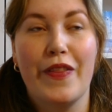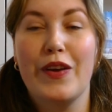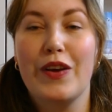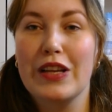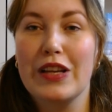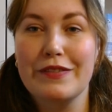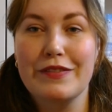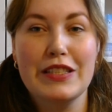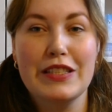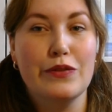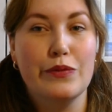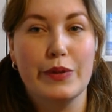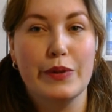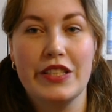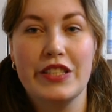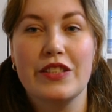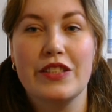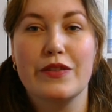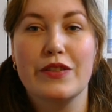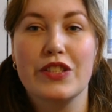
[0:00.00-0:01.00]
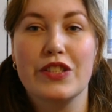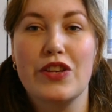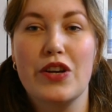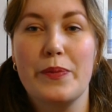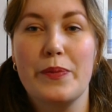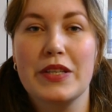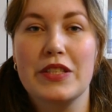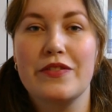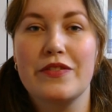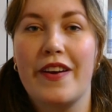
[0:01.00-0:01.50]
All of these witches were so
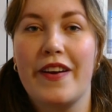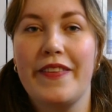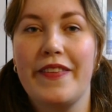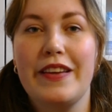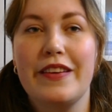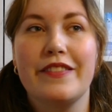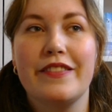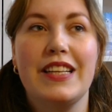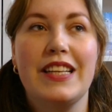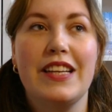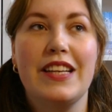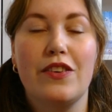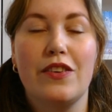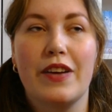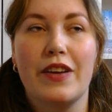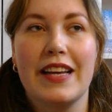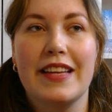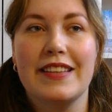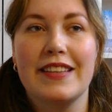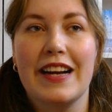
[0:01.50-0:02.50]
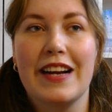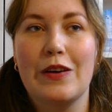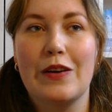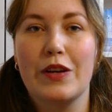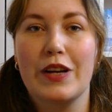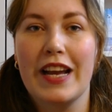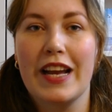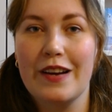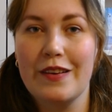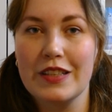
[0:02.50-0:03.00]
much fun. They really all had their own
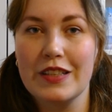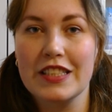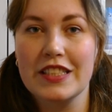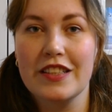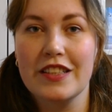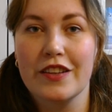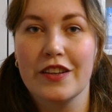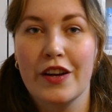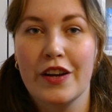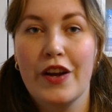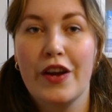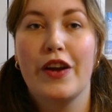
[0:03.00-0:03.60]
character.